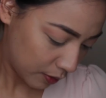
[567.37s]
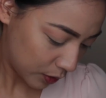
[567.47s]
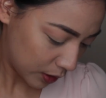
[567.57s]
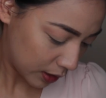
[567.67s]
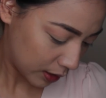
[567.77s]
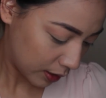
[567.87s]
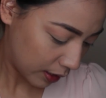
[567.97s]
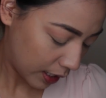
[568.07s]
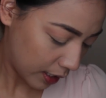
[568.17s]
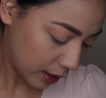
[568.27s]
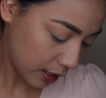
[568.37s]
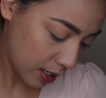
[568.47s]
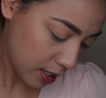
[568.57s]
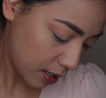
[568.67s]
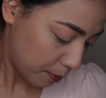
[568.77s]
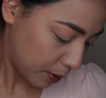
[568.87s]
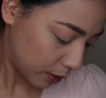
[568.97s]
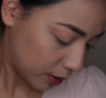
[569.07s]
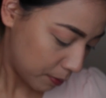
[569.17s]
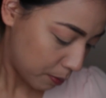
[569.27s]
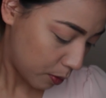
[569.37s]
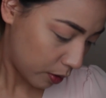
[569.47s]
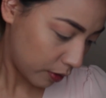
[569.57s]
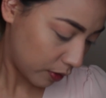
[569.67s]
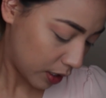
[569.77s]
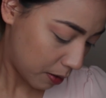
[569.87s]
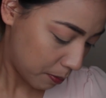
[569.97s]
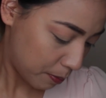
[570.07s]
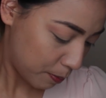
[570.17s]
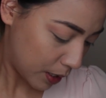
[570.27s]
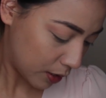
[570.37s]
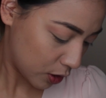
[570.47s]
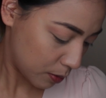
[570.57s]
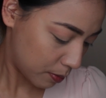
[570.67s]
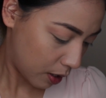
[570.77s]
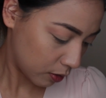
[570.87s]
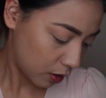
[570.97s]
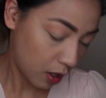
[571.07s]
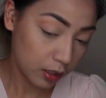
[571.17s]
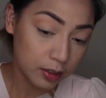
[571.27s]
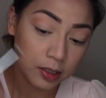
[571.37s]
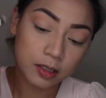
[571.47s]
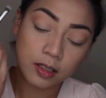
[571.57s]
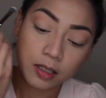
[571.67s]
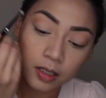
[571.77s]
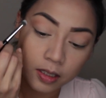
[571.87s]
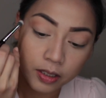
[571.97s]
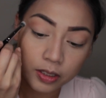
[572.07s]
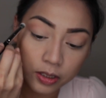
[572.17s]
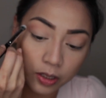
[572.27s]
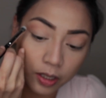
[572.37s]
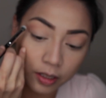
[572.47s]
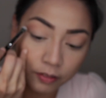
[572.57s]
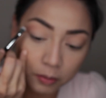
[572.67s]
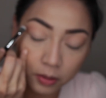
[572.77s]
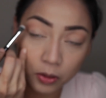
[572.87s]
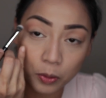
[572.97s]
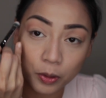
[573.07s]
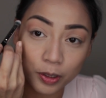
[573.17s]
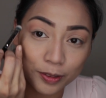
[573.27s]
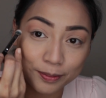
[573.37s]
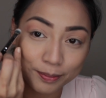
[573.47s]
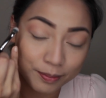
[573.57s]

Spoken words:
I'm just gonna lightly build up more of that pinkish brown color starting from the corner.